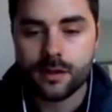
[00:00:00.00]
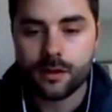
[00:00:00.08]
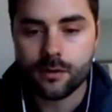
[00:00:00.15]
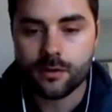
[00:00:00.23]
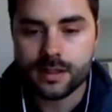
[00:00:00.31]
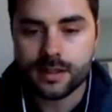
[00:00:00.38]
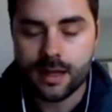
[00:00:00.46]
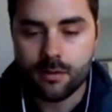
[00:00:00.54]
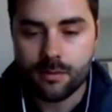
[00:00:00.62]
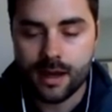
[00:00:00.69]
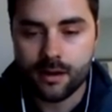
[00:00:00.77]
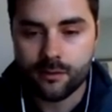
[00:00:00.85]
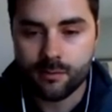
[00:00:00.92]
So the same
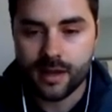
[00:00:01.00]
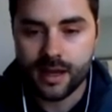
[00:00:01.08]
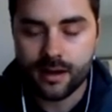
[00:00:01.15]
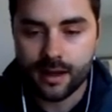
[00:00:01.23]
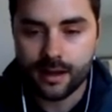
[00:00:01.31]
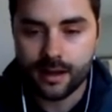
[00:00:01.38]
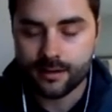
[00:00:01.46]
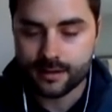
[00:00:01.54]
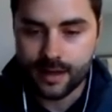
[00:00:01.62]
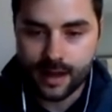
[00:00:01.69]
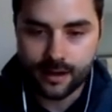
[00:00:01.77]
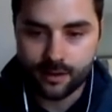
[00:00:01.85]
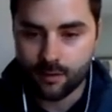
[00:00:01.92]
amount of bentonite is
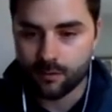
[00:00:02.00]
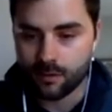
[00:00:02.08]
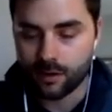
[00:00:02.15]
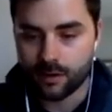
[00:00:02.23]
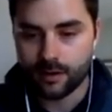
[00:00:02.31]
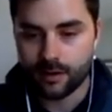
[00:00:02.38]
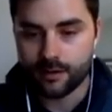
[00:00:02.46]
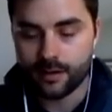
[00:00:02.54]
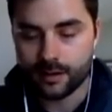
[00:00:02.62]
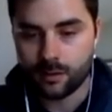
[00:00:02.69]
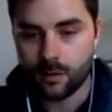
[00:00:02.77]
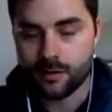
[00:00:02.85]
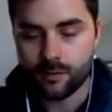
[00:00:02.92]
added over
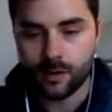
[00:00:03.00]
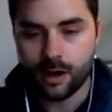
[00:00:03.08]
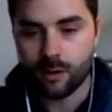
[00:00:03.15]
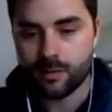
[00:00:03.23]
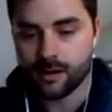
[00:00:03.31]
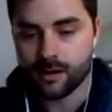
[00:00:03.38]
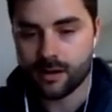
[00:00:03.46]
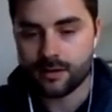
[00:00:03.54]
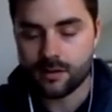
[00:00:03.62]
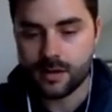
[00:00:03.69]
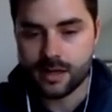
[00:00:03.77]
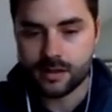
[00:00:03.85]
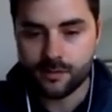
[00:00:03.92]
a 24-hour period
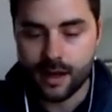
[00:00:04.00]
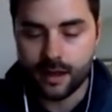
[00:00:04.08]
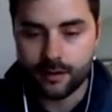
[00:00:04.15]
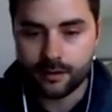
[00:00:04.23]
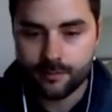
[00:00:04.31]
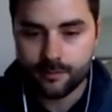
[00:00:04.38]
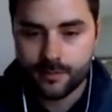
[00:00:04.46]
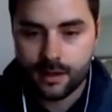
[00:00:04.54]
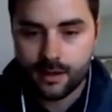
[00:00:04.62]
to each vial.